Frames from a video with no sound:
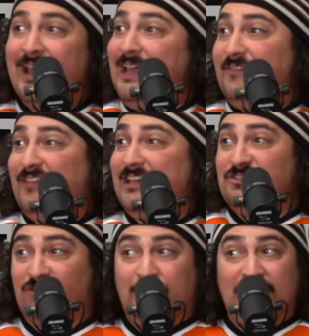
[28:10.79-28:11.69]
If he can
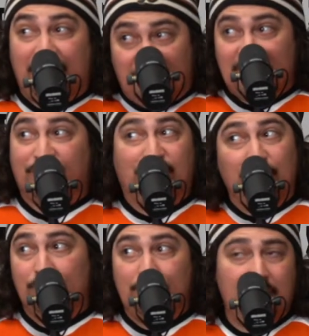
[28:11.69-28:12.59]
just be this dude,